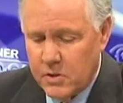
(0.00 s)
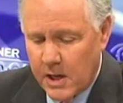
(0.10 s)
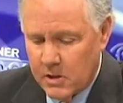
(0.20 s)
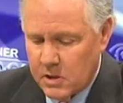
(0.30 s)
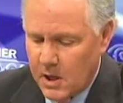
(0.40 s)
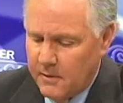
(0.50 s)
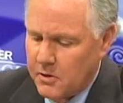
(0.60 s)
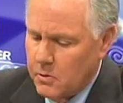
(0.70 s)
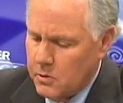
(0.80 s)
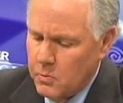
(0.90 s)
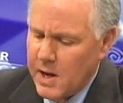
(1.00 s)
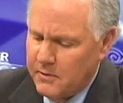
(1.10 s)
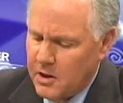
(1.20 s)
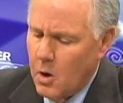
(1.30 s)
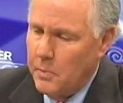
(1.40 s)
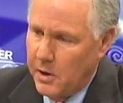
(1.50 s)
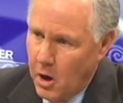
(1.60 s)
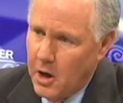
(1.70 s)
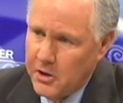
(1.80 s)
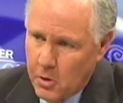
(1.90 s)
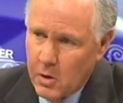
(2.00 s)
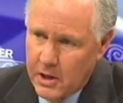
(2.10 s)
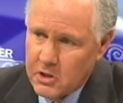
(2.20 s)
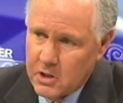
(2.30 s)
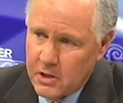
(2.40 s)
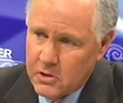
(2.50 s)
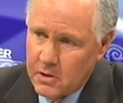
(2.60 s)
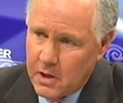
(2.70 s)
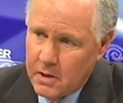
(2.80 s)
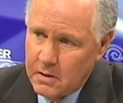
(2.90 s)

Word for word: seconds left. Do, do we have to go beyond your legislation then?